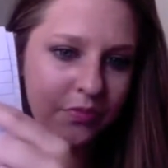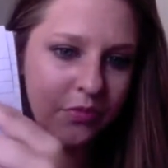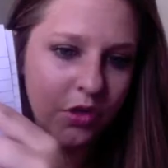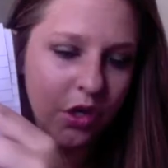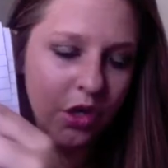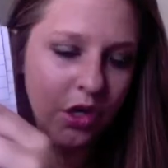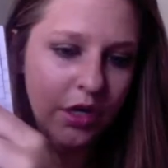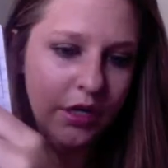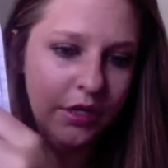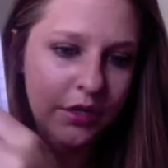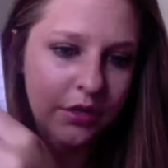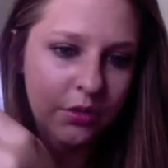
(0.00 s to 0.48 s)

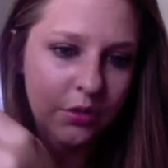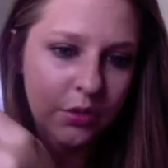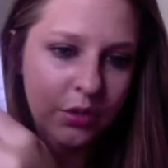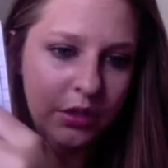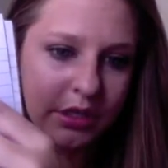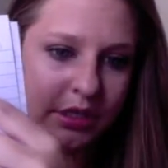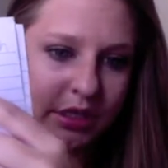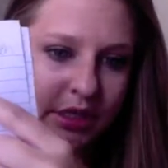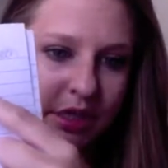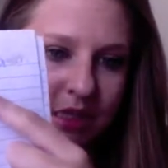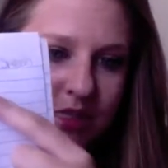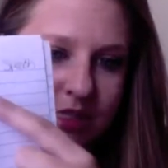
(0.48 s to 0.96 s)
on
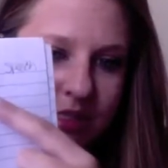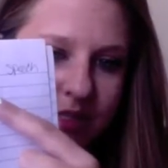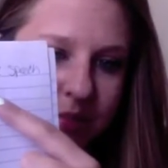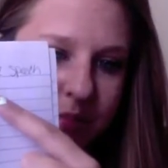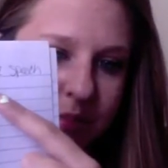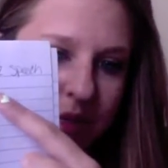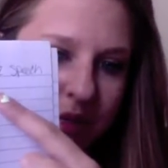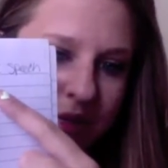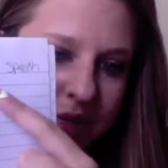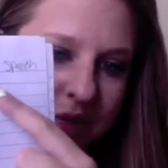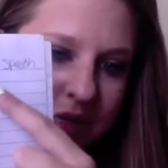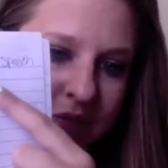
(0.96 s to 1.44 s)
organizing
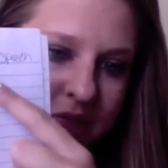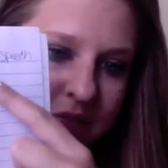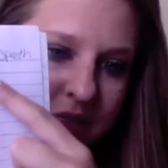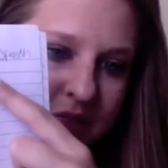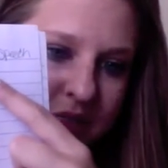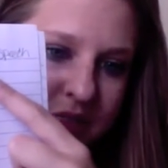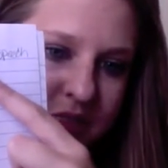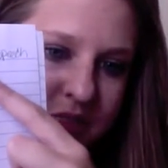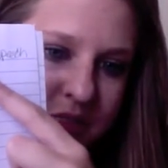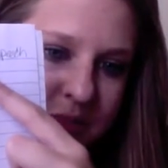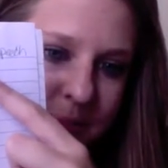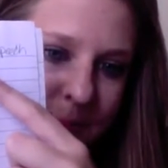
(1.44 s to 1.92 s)
main
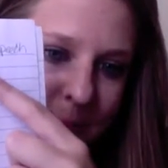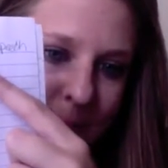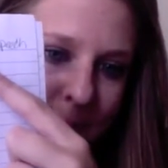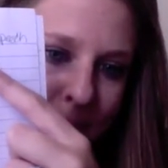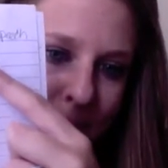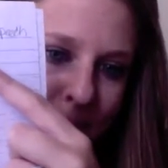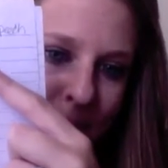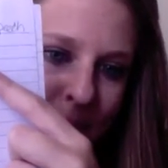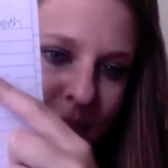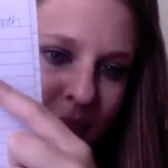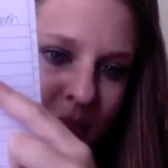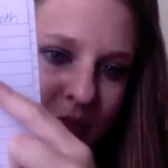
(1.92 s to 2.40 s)
ideas.
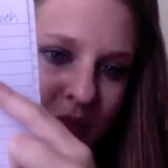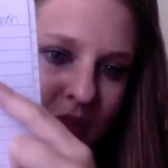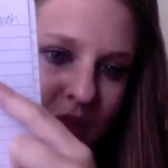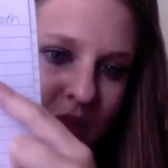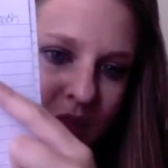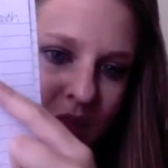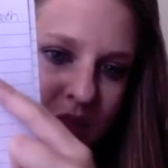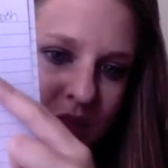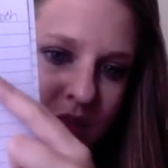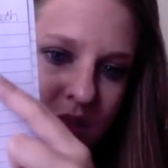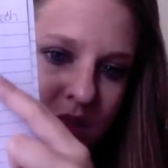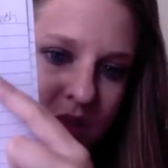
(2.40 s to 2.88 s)

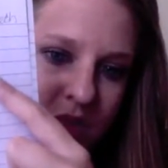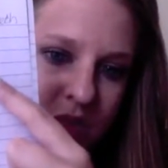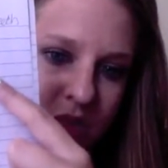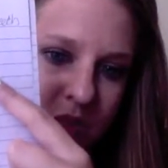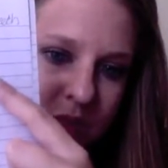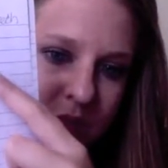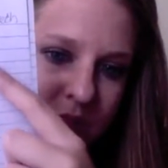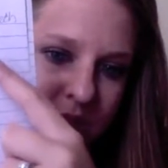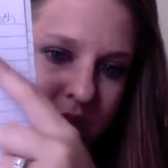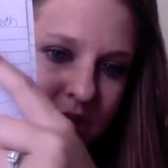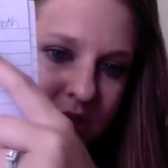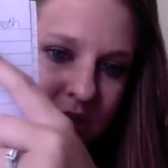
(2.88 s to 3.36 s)
This
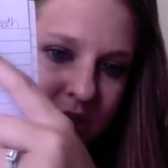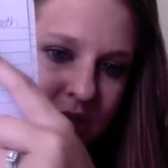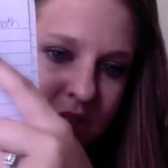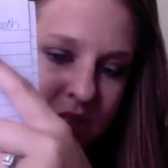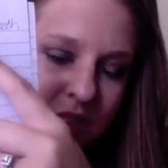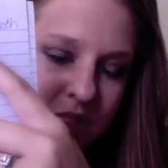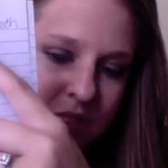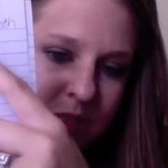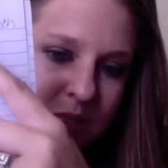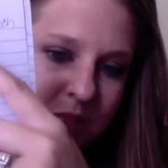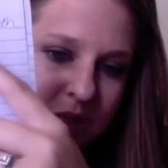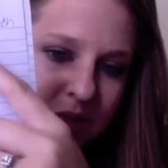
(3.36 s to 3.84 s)

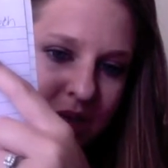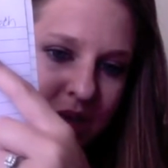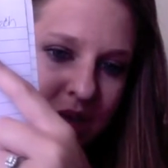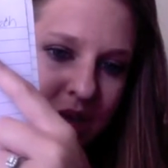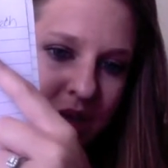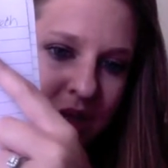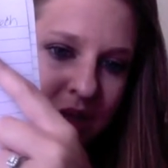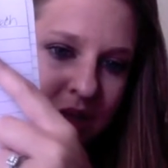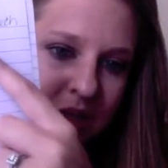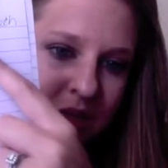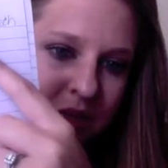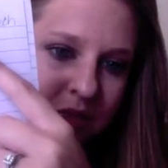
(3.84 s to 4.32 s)
is my
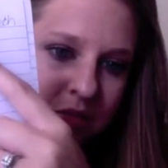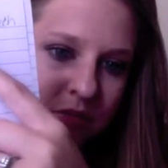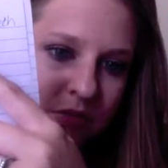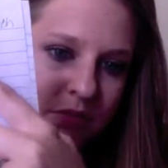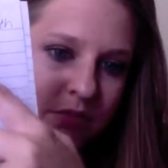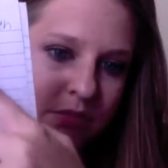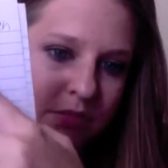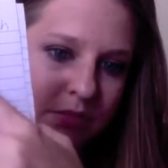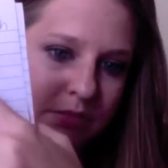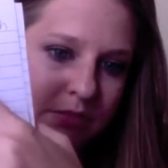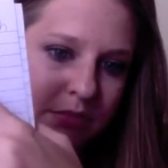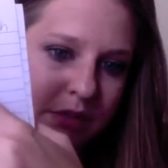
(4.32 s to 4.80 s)
heading,
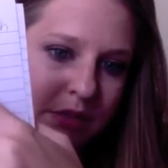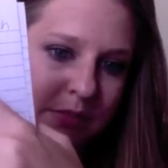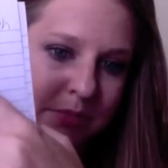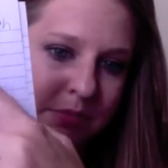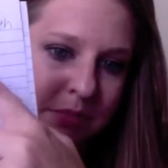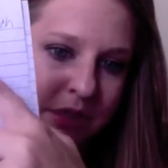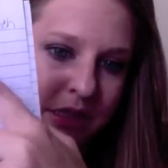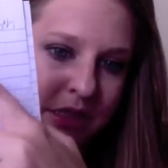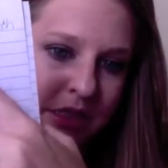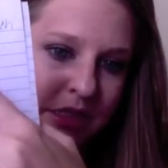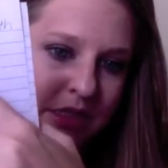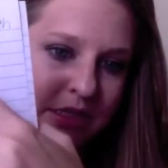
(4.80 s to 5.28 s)
my
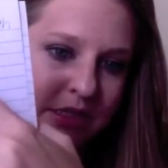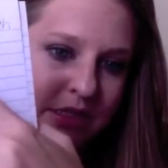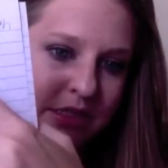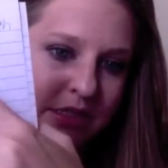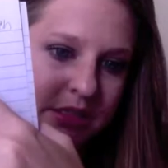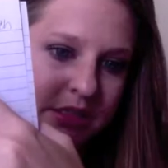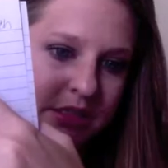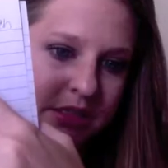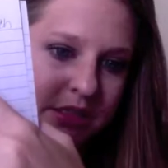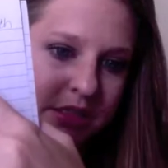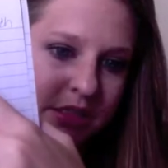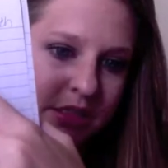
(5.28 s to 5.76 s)
main
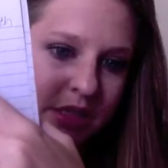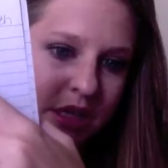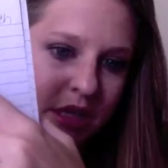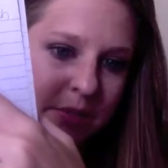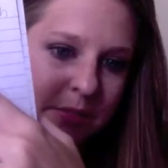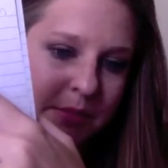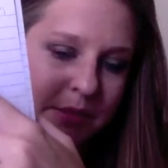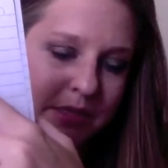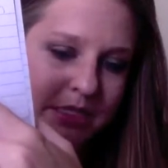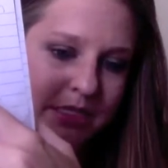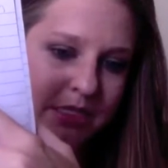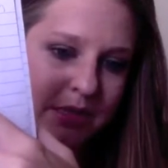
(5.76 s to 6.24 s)
ideas,
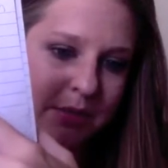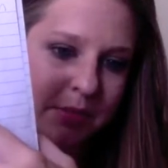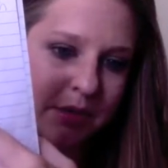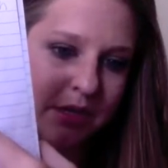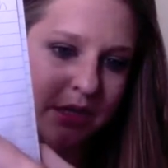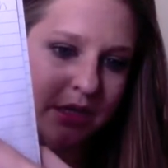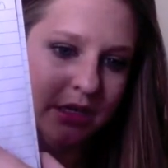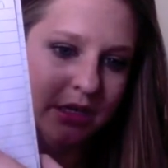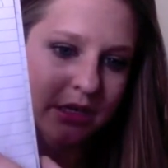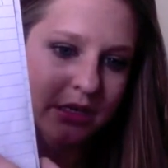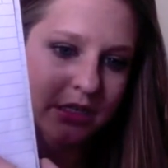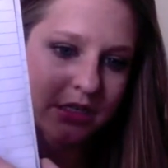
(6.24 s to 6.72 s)
and my
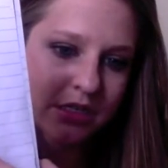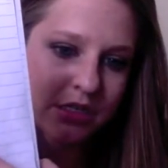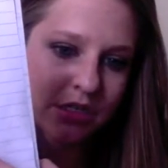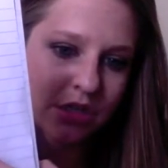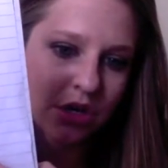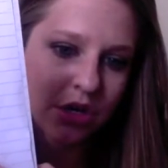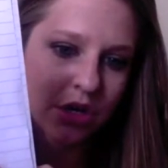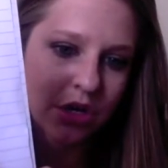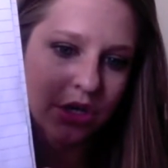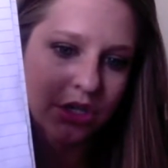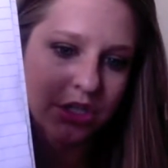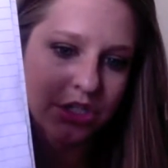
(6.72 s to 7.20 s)
subheadings
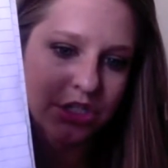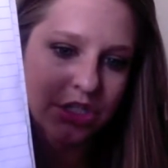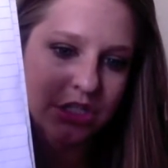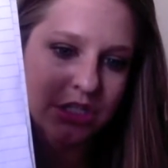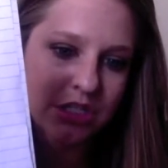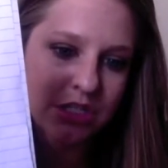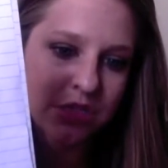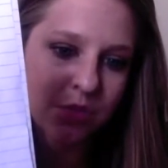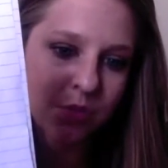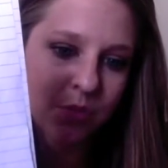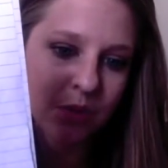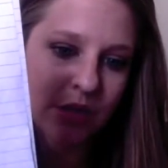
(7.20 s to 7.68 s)
are
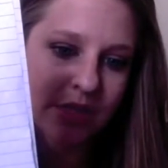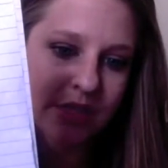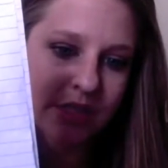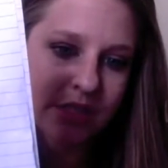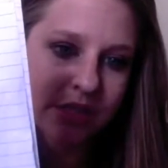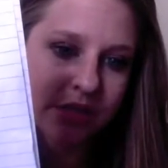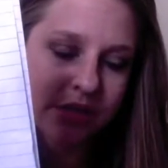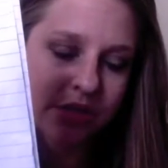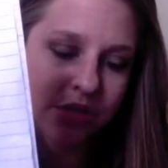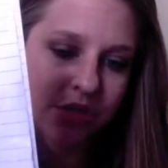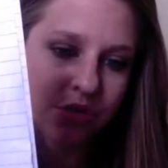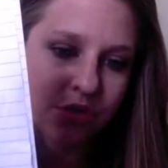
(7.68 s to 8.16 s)
just the ways
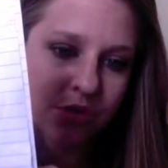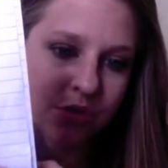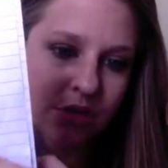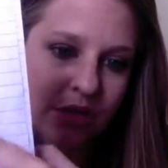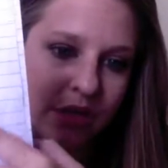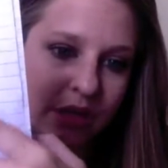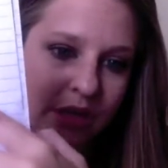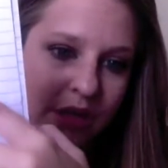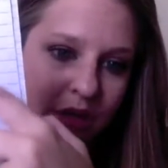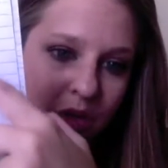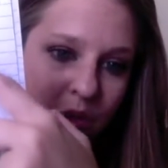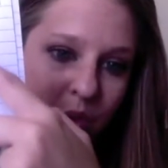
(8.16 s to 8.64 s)
that you
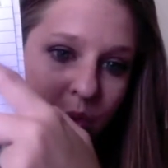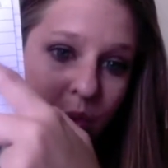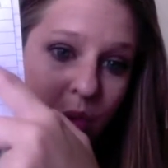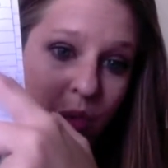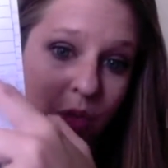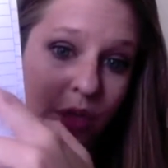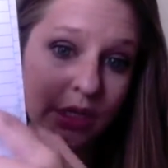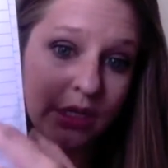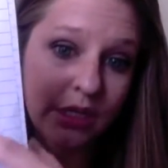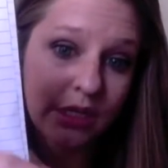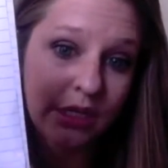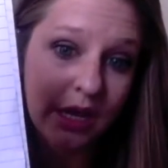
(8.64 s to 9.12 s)
can
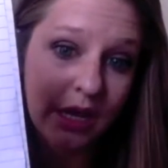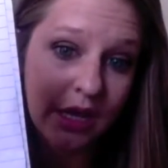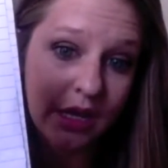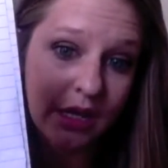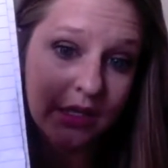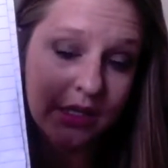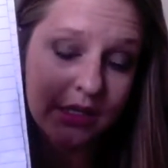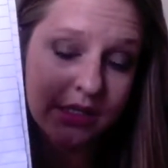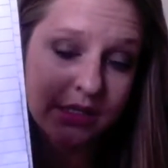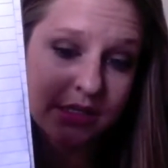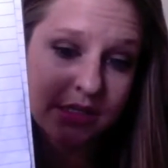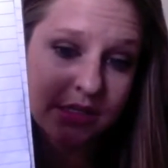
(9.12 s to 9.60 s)

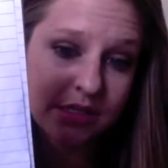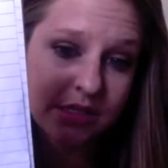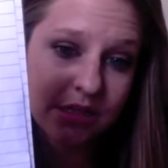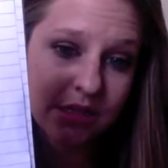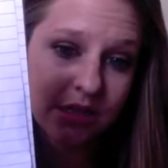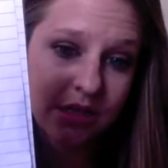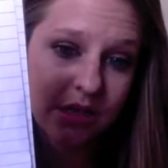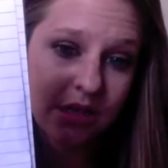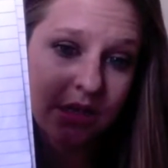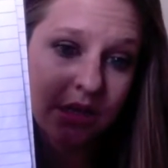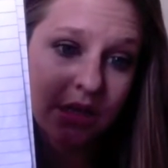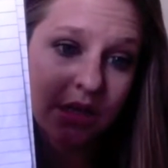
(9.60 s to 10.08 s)
organize
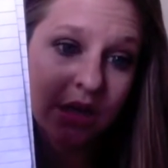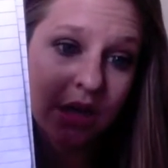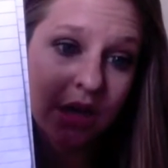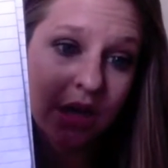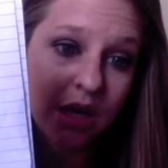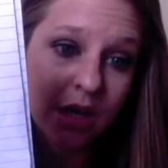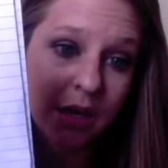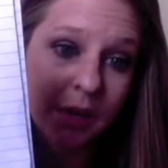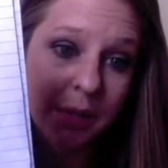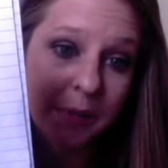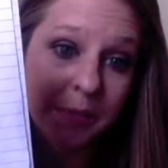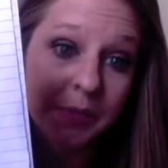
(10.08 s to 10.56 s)

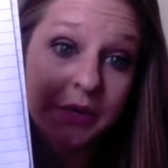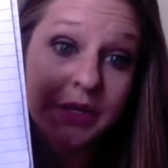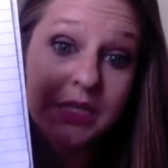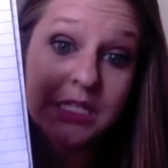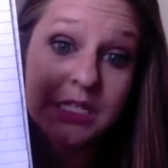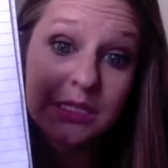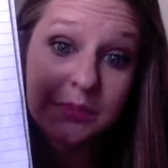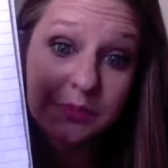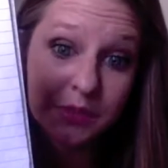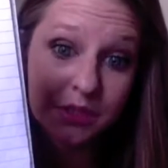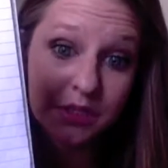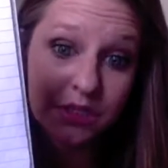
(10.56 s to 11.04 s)
a
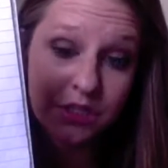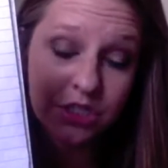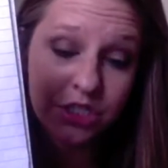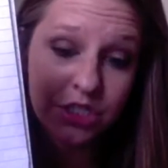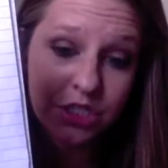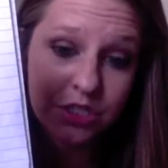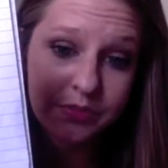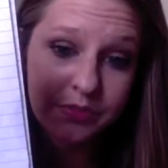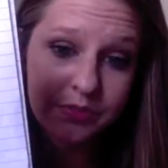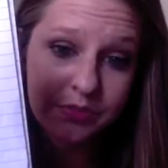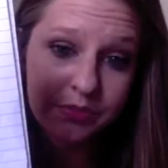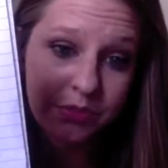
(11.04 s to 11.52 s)

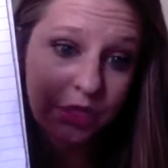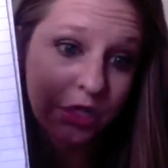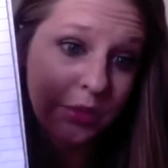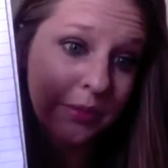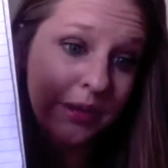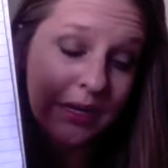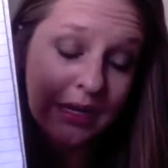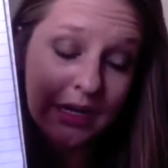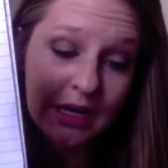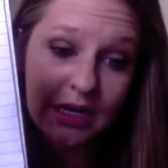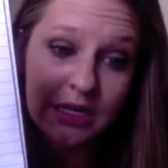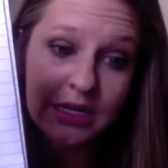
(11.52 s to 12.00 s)
speech, your
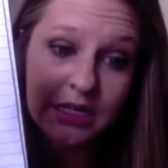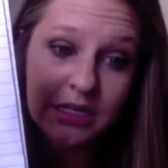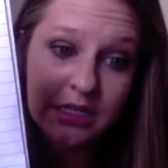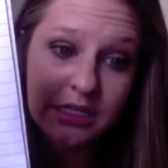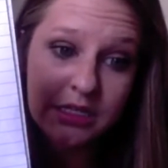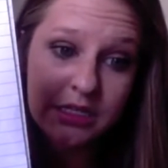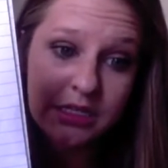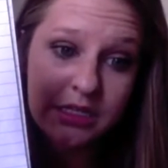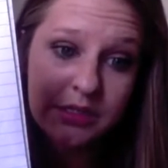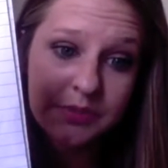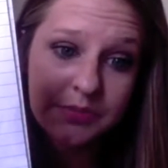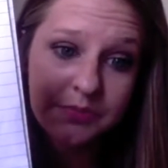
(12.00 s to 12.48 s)
main
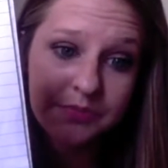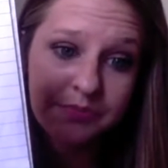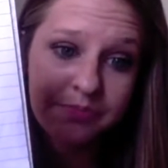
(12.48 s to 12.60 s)
ideas.